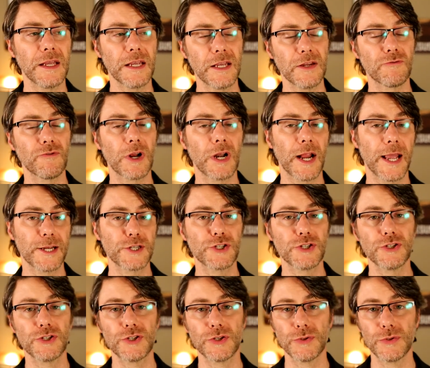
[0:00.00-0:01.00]
in
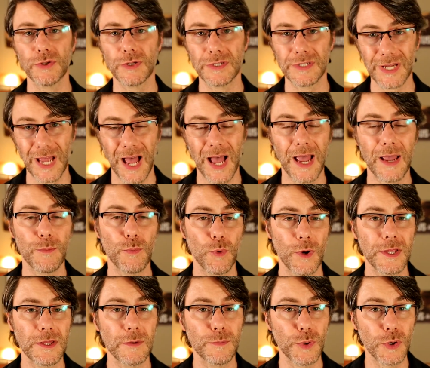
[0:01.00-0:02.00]
relation to the time
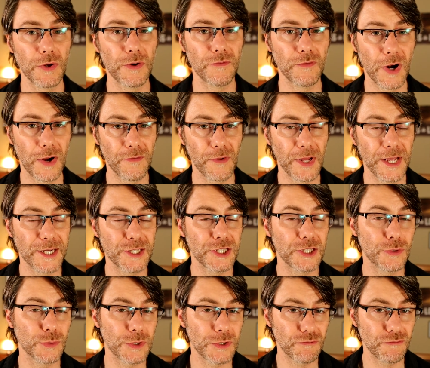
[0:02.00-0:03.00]
when the book of
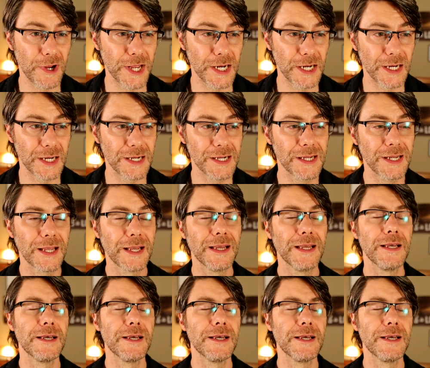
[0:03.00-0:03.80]
Revelation was written,